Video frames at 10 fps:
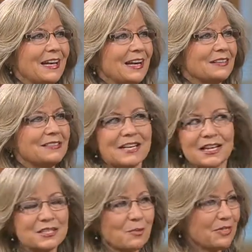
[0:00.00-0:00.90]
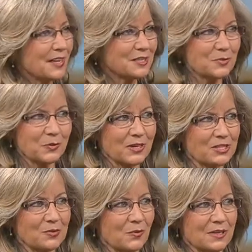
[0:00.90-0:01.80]
uh, tell us what the
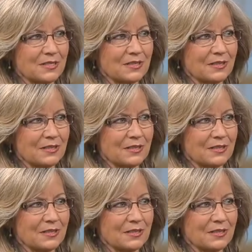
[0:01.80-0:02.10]
inspiration was.